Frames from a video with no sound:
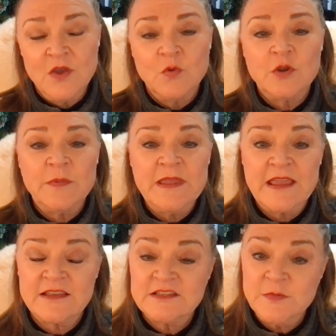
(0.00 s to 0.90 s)
We are being
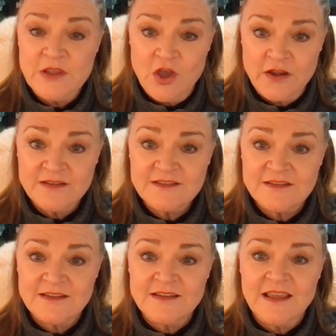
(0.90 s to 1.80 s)
asked to be honest
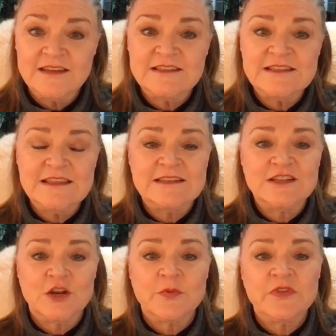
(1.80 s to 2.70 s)
and to see the
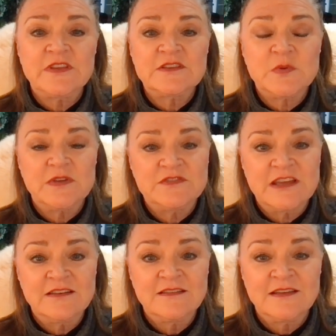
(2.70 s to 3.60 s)
terrible things we have
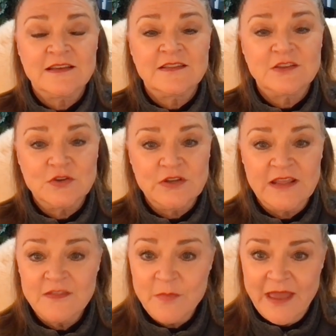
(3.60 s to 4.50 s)
done, the good
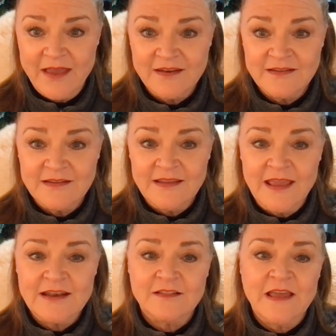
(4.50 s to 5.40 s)
and the bad,
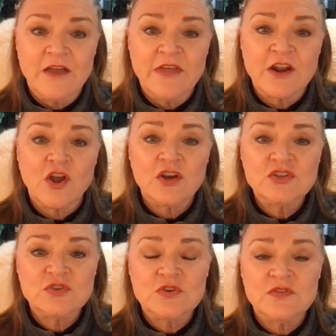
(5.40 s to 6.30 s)
and allow that hard
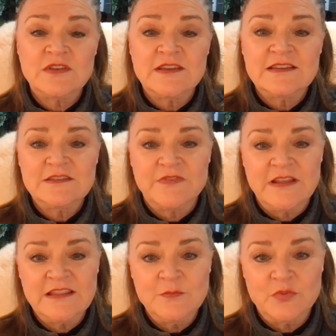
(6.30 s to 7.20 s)
truth to
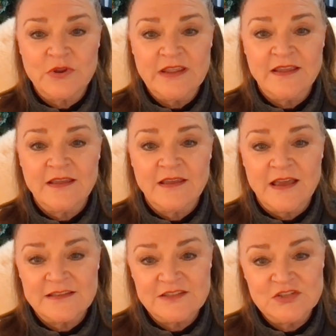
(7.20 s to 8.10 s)
finally bring
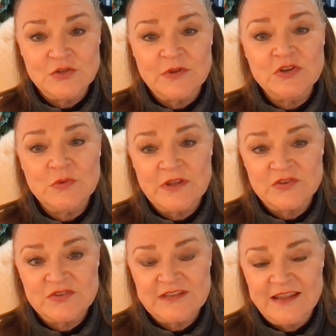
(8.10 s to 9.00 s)
us to a new
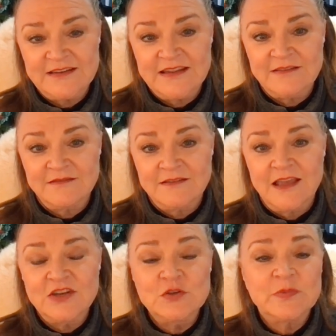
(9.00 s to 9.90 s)
understanding,
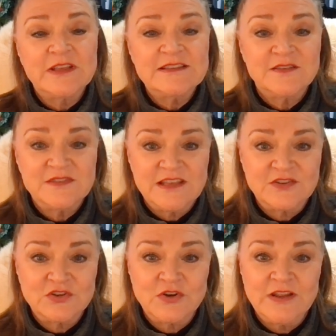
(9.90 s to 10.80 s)
a new place of
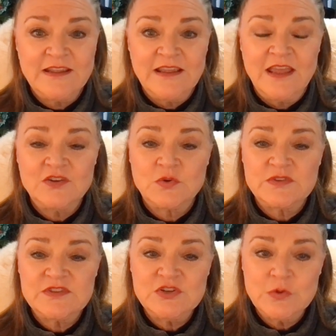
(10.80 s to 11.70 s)
center, and
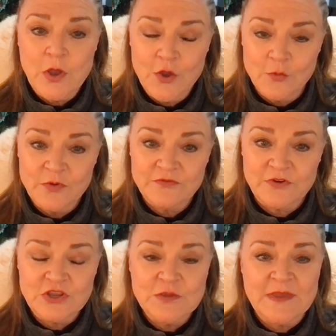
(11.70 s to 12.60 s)
towards a new hope
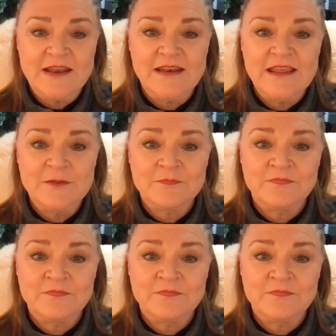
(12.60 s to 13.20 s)
for humanity.